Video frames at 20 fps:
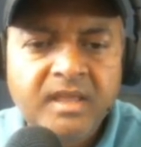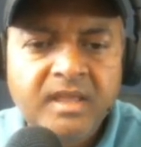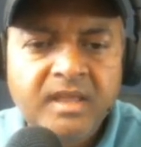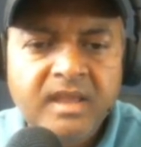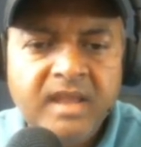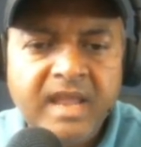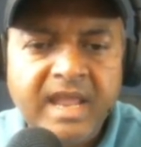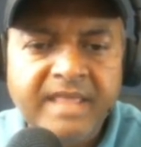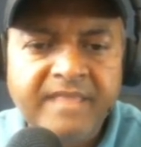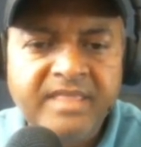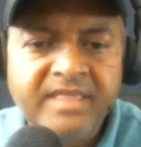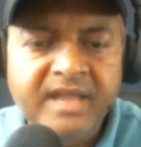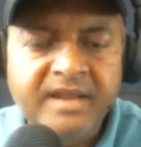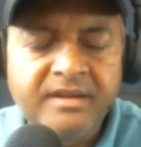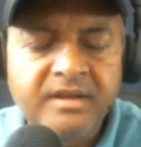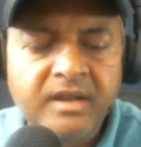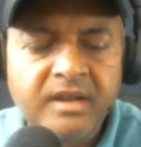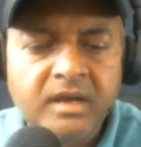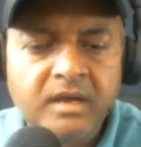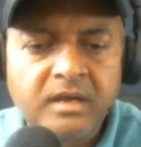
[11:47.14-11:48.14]
and
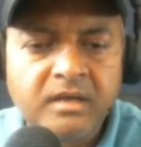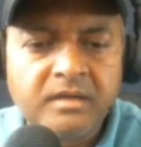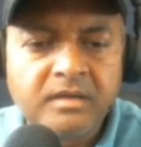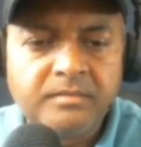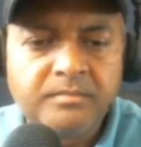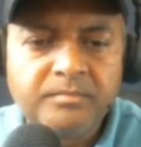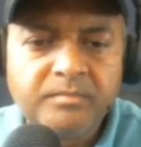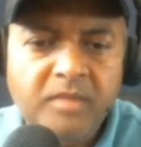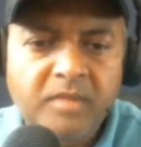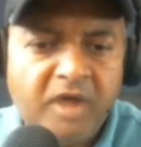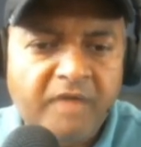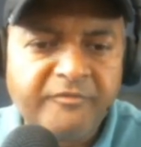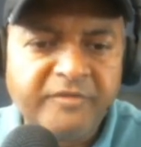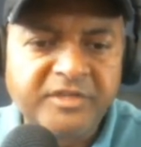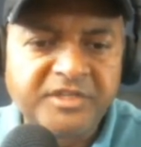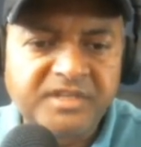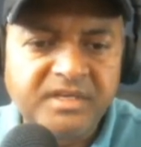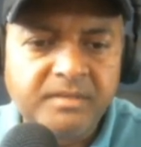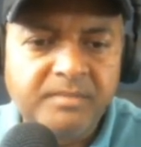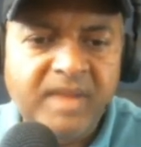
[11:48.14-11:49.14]
then
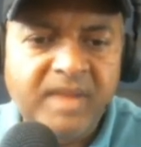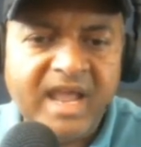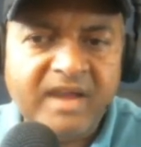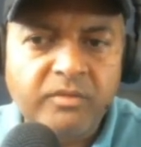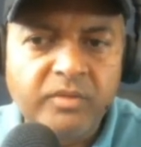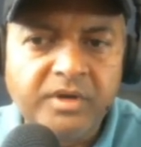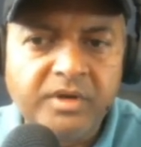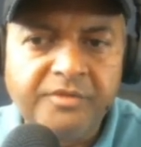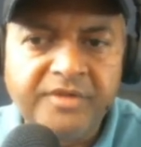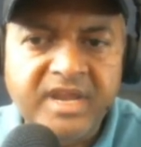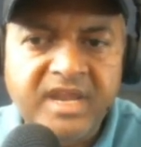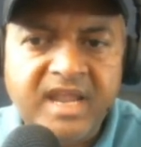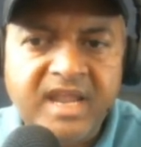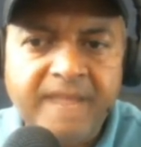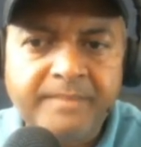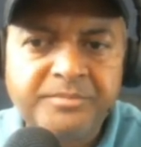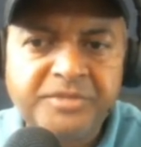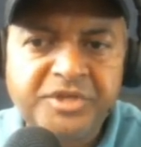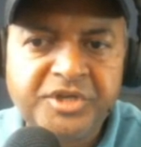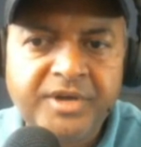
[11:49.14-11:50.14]
obviously black will
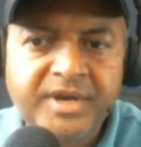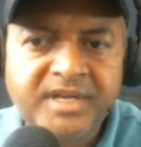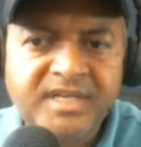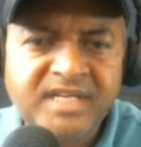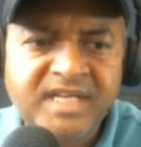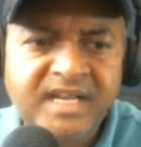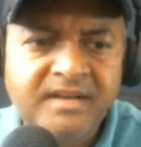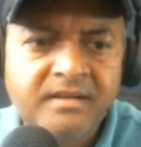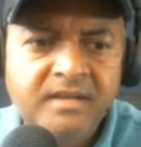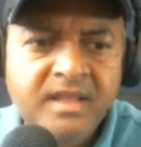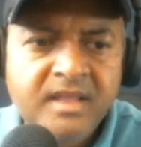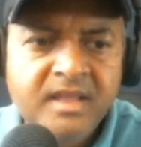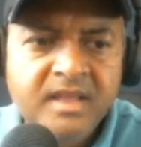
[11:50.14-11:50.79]
recapture it, and